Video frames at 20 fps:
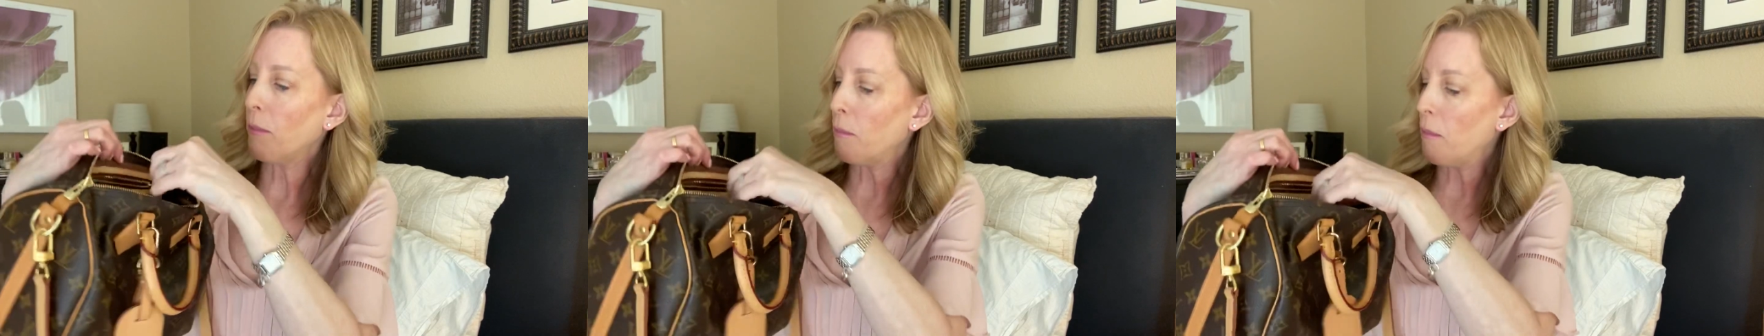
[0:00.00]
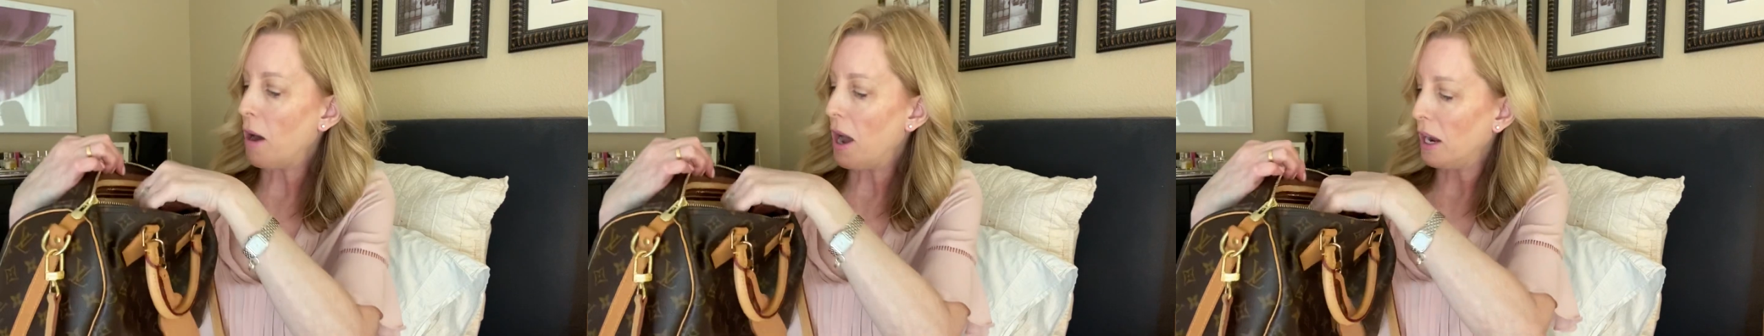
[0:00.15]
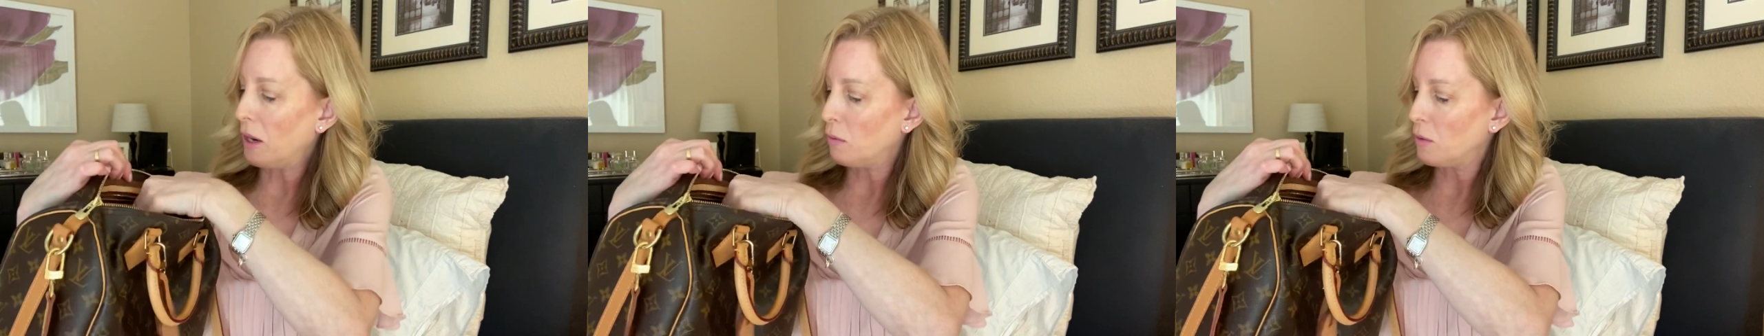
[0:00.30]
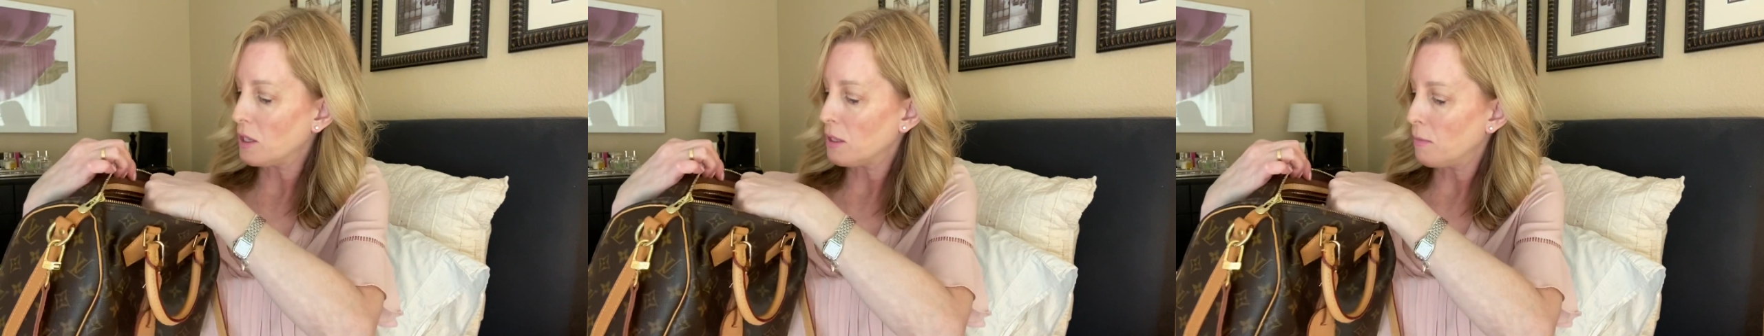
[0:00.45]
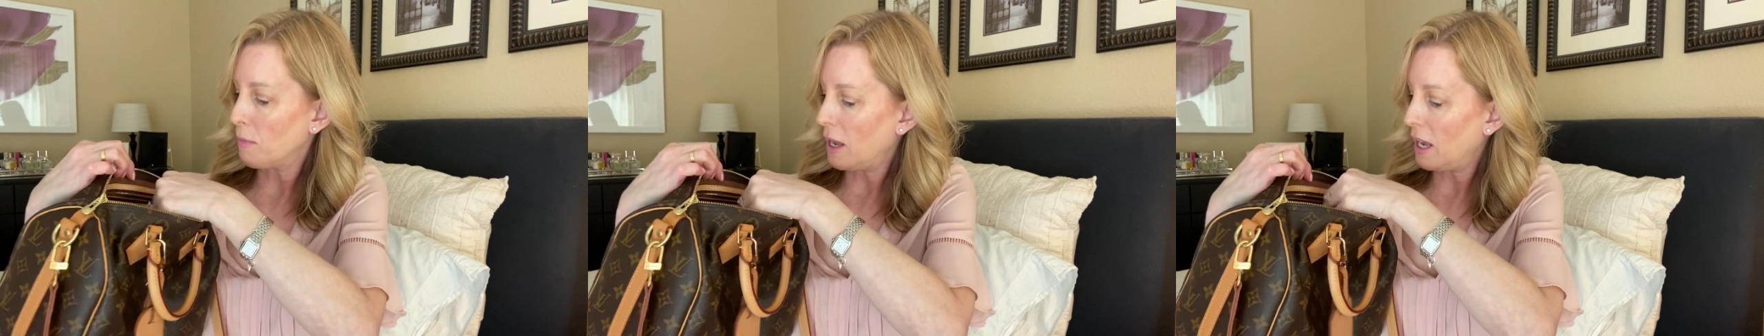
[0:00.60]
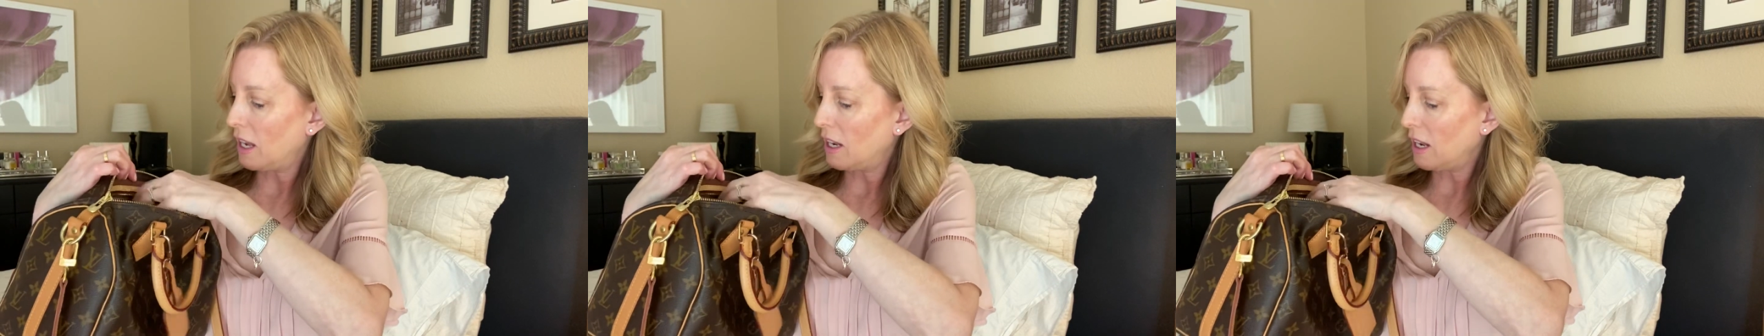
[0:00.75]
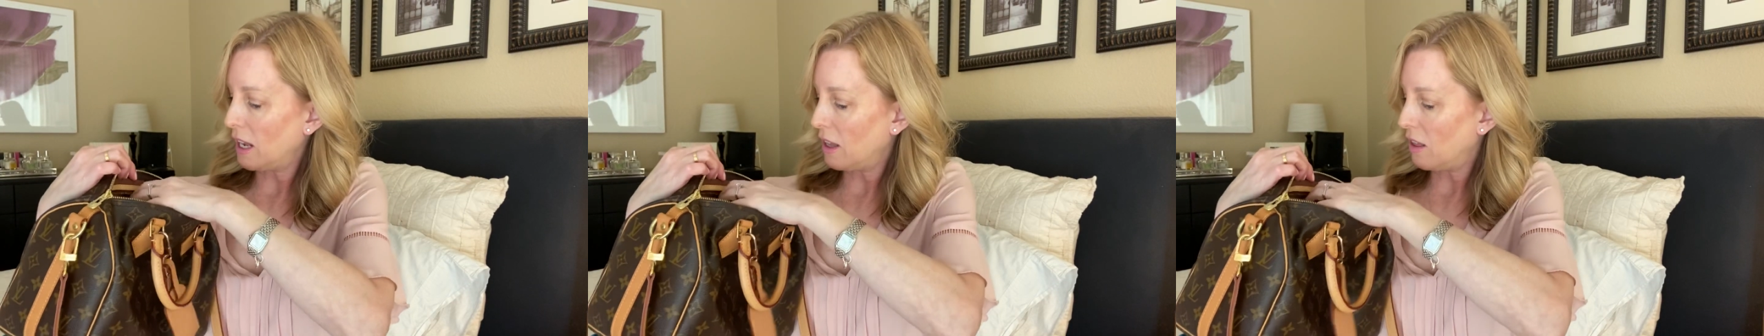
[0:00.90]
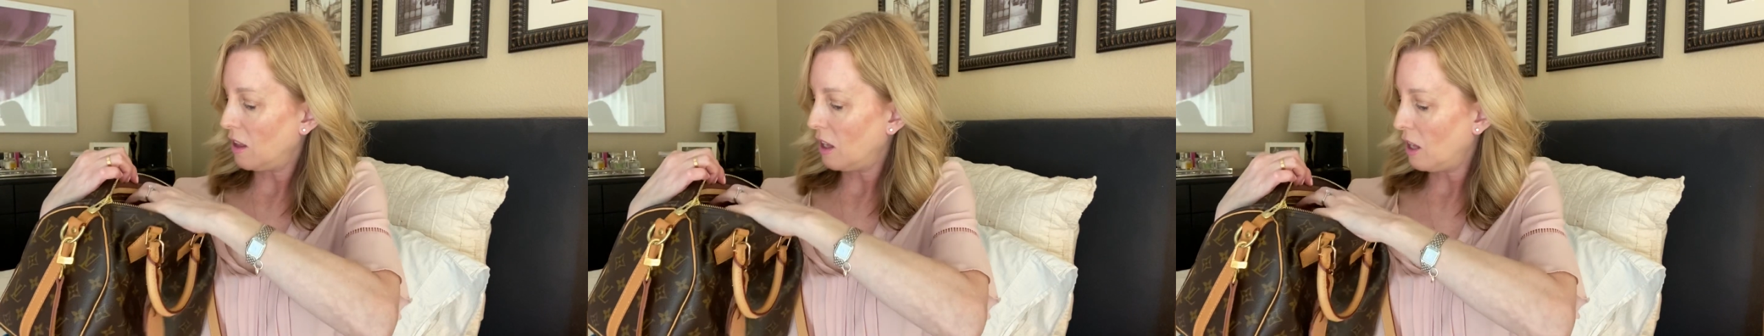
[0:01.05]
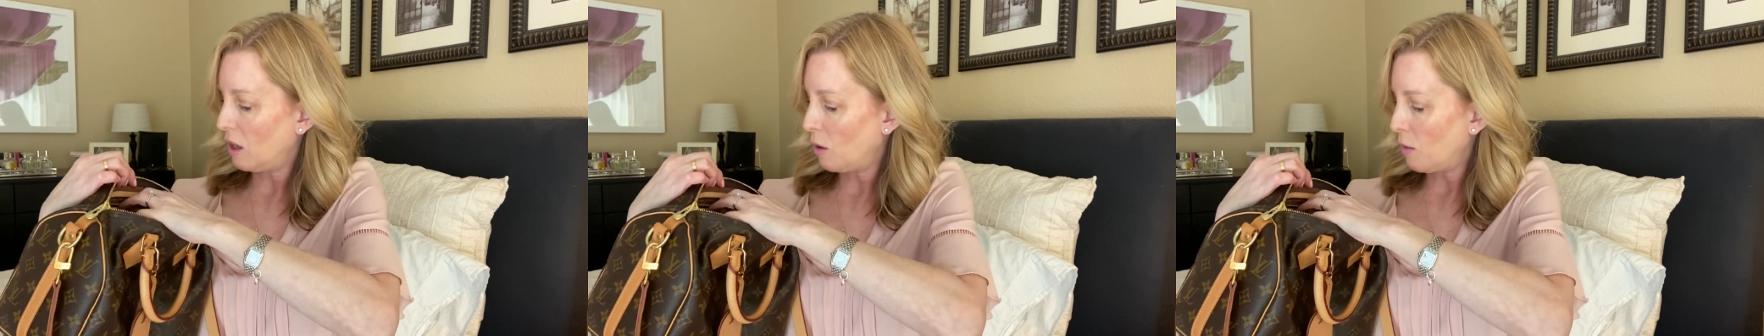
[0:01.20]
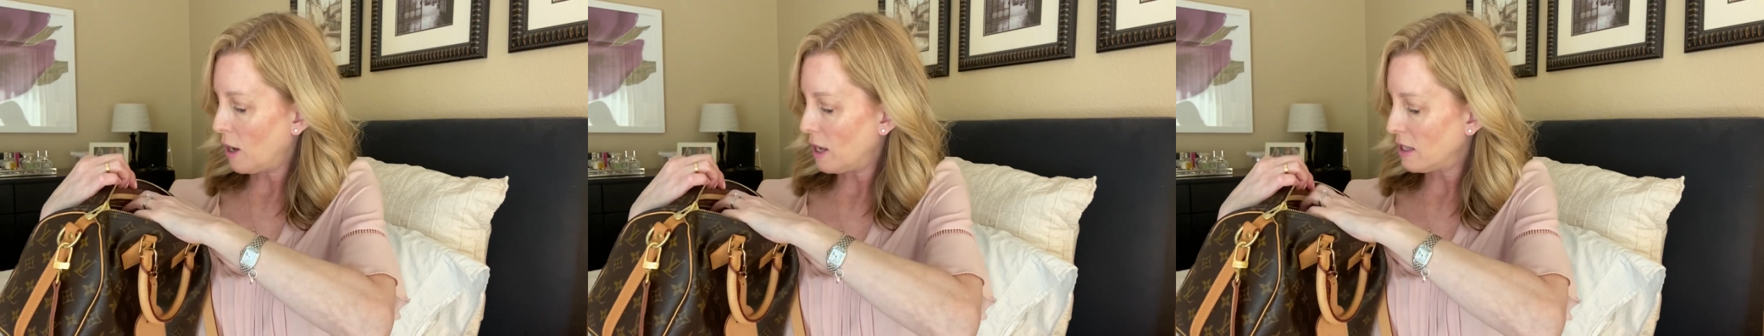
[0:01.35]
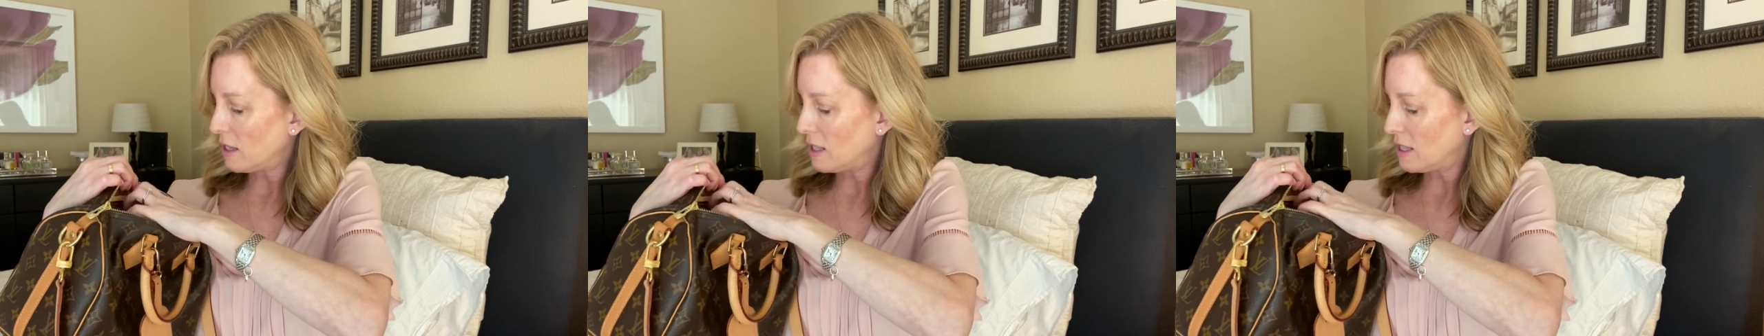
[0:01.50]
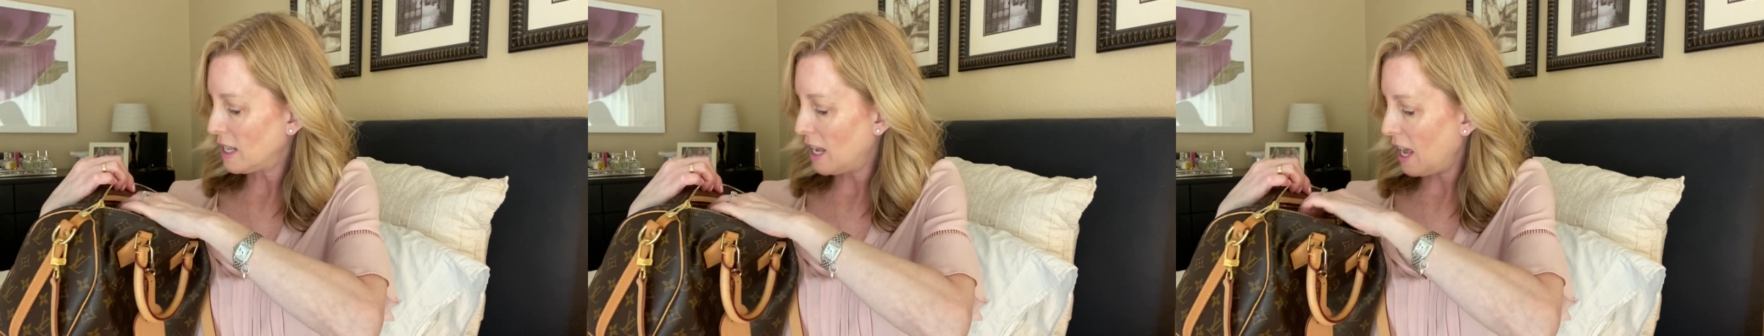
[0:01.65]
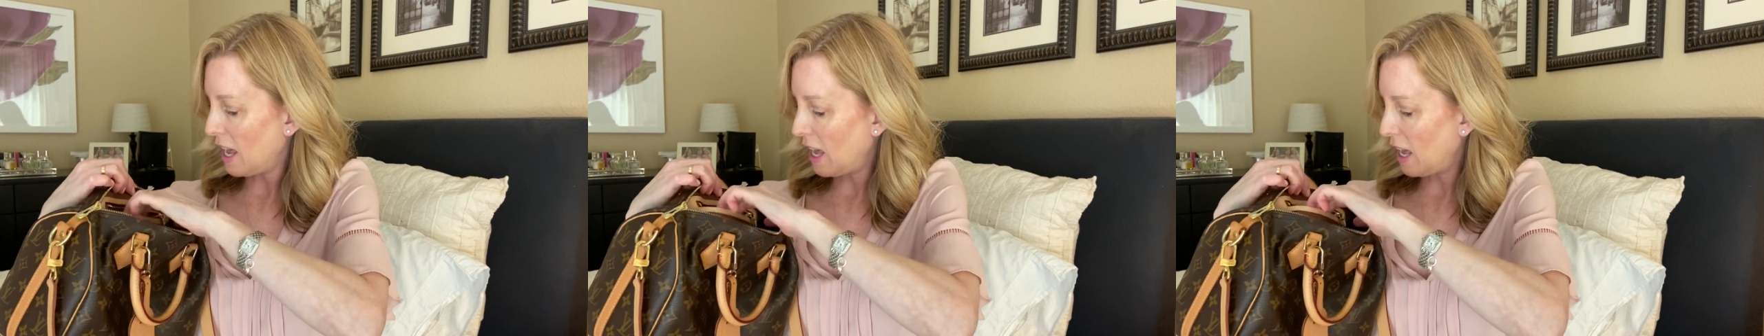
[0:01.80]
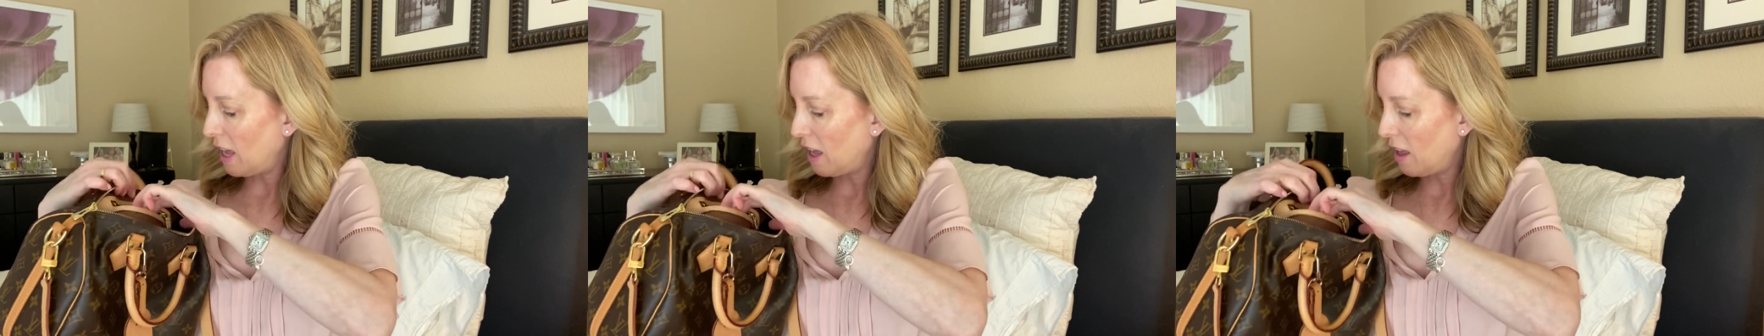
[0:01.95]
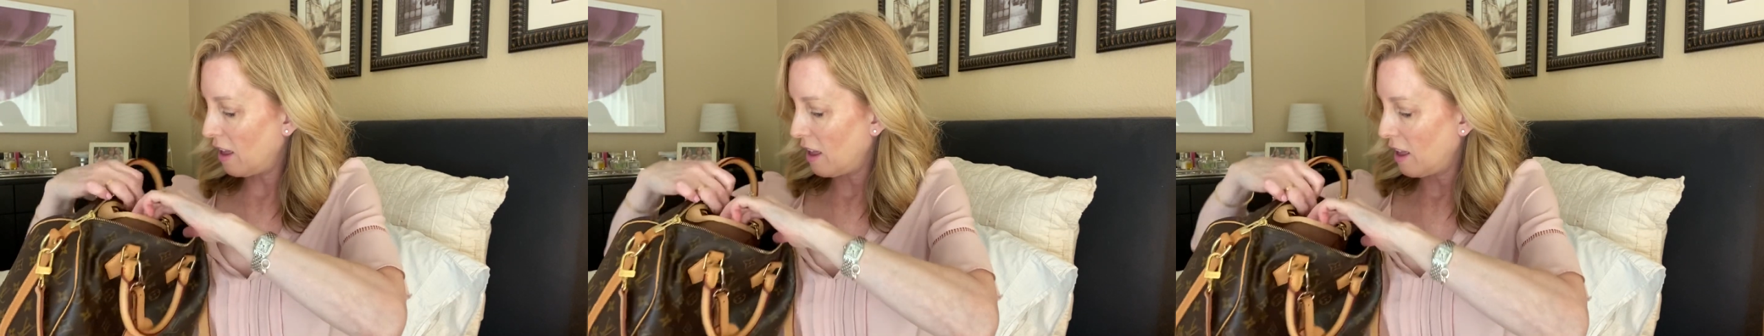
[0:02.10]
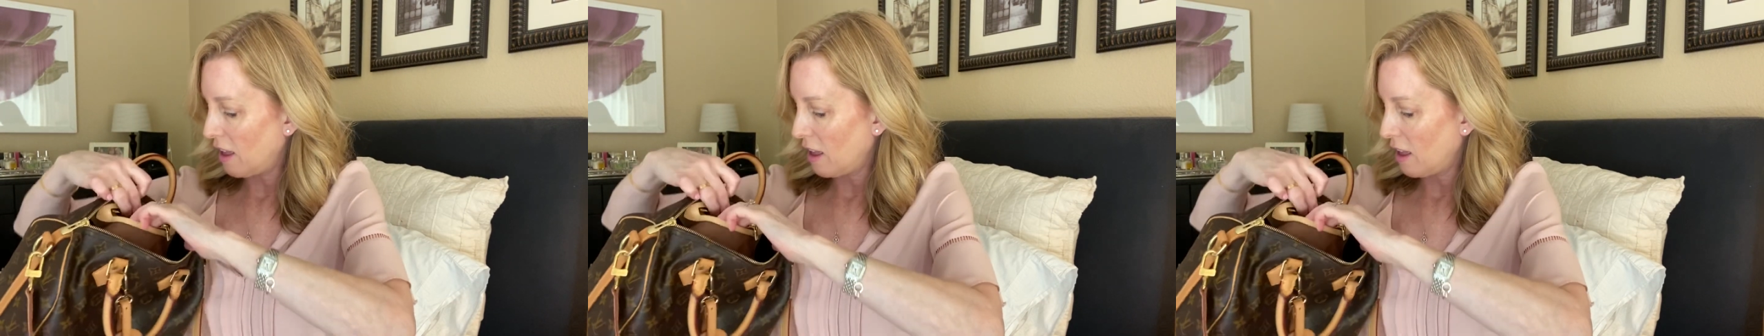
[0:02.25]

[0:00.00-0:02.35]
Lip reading: Mine was made in the USA.